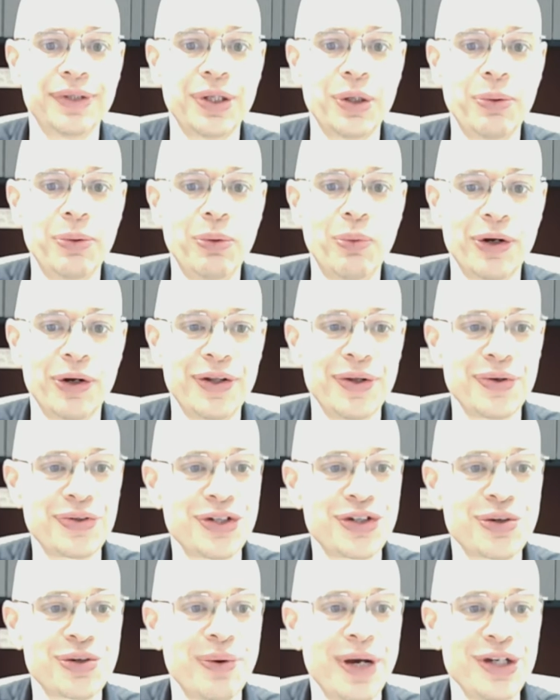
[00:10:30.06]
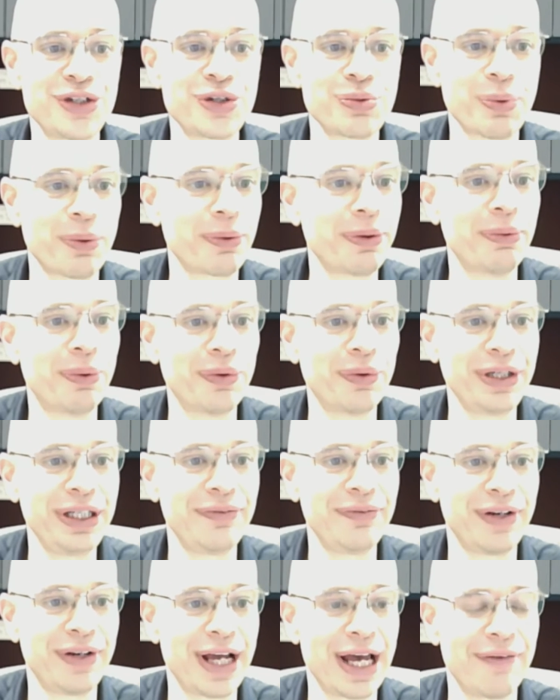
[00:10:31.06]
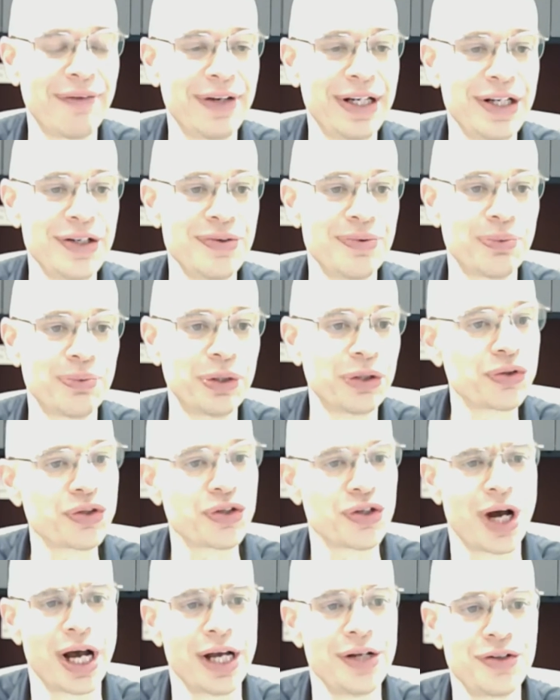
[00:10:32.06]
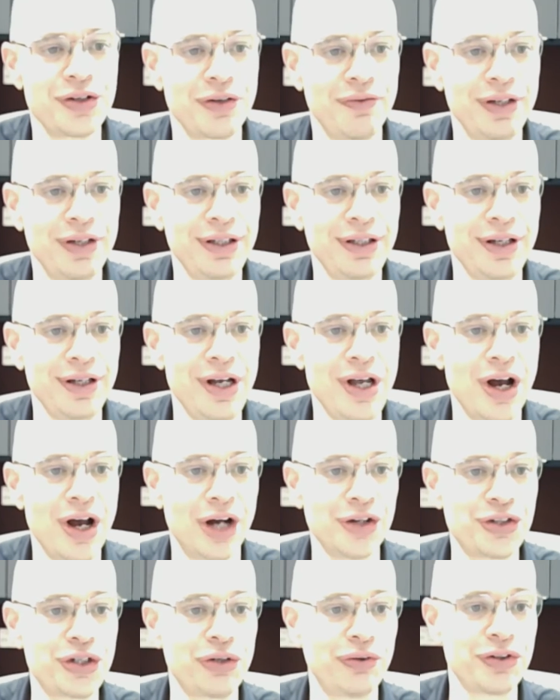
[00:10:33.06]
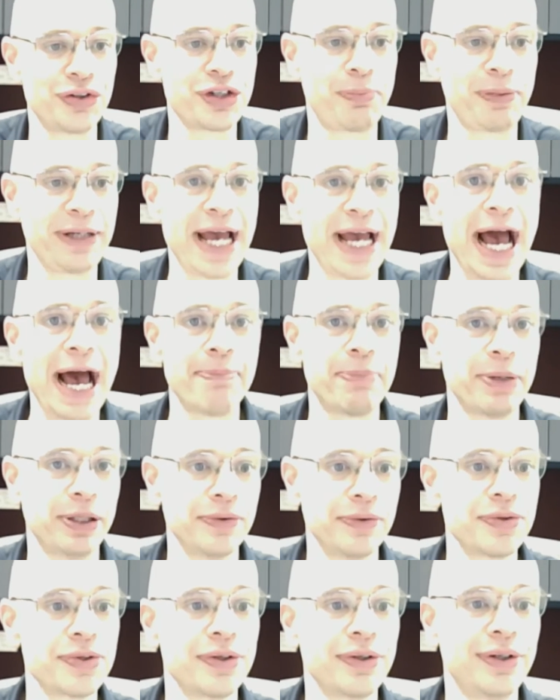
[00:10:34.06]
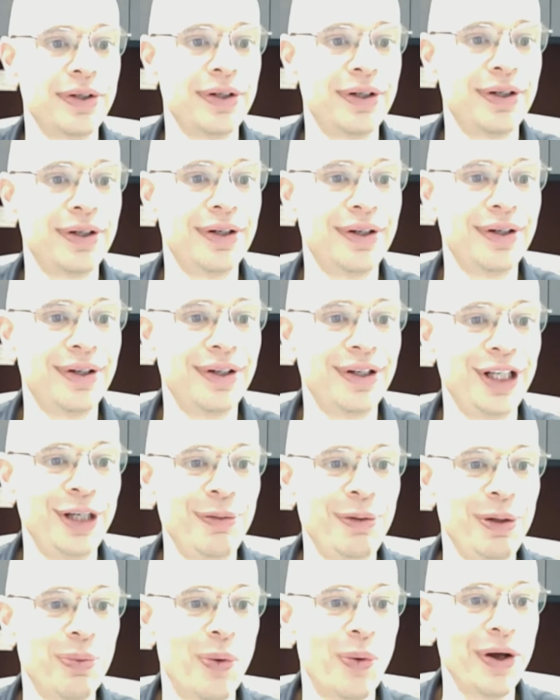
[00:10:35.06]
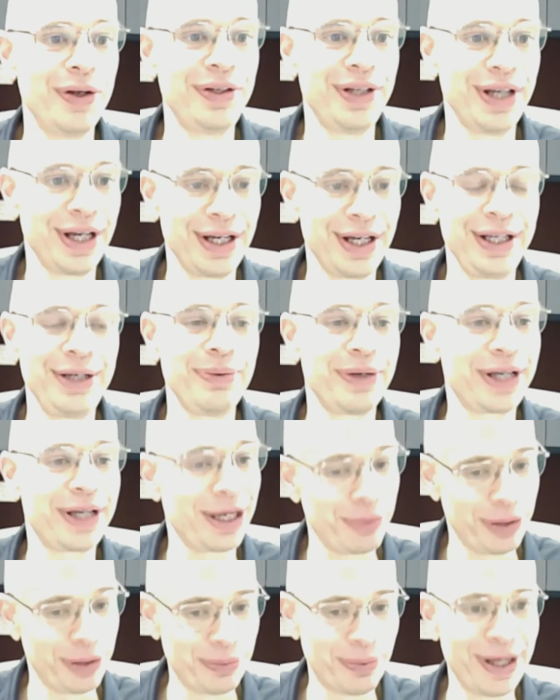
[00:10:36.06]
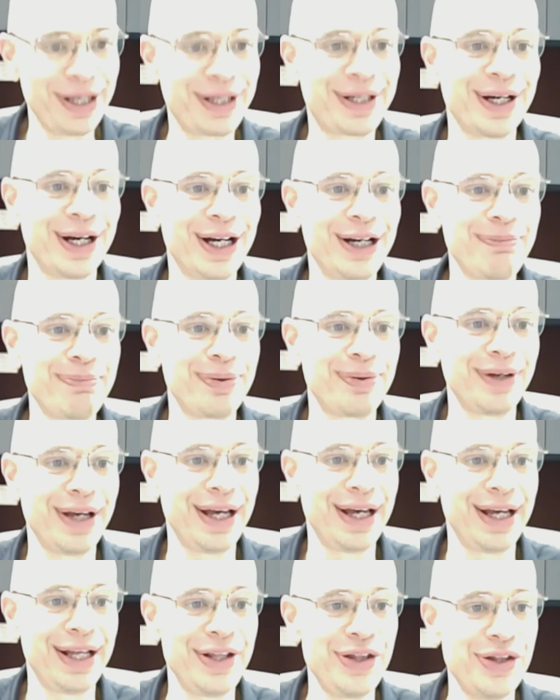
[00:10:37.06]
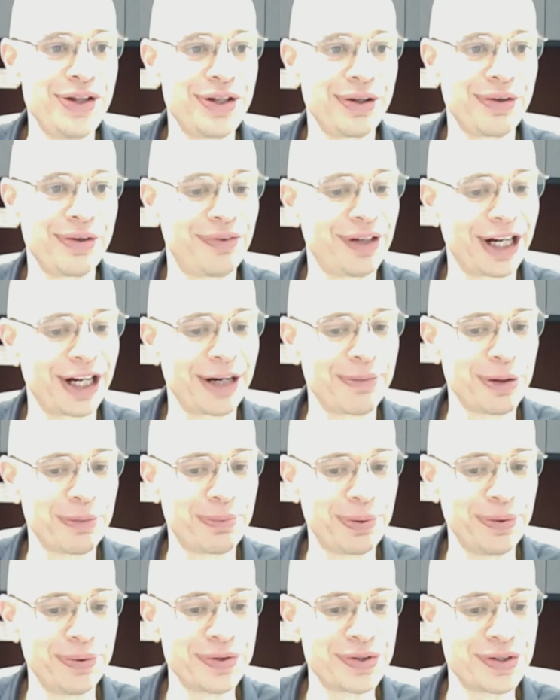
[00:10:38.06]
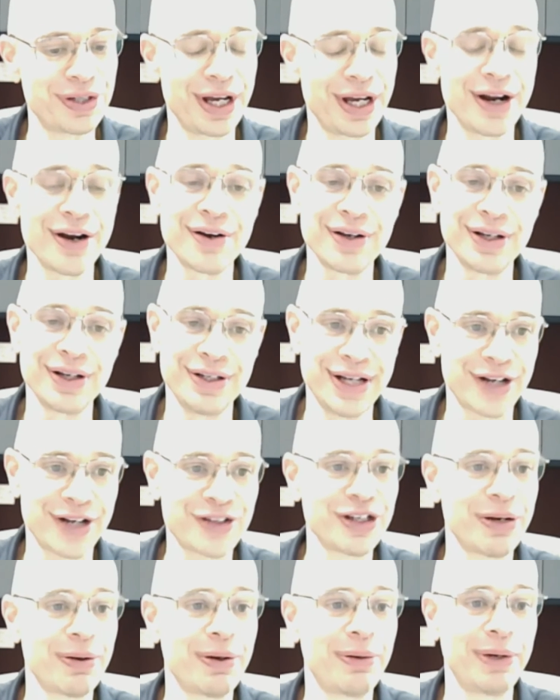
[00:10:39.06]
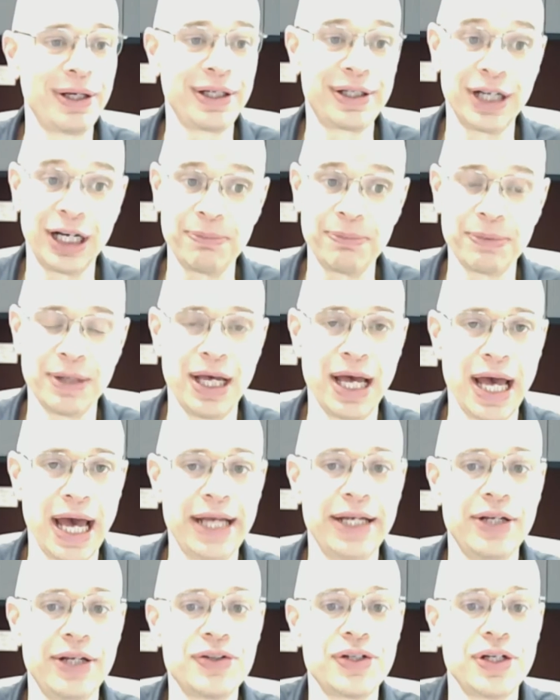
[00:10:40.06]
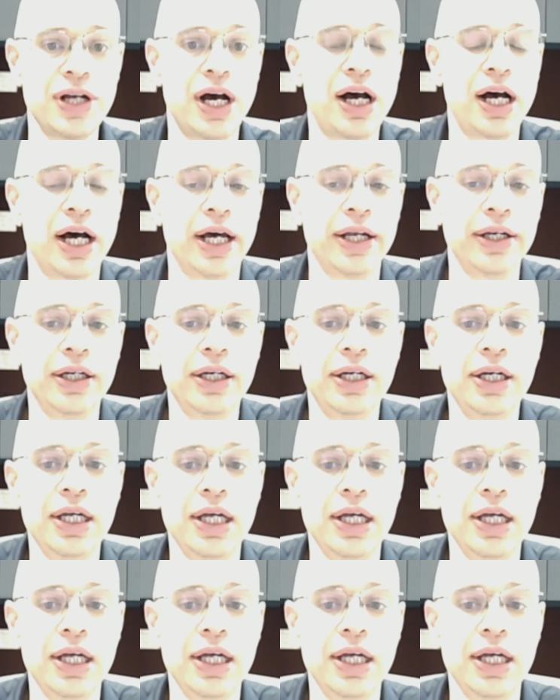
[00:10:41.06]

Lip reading: It'll be one of those situations where we won't even have any real signs of it until it simply happens. It'll be one day, again, we wake up and Vladimir Putin's there. Next day we wake up and he's not.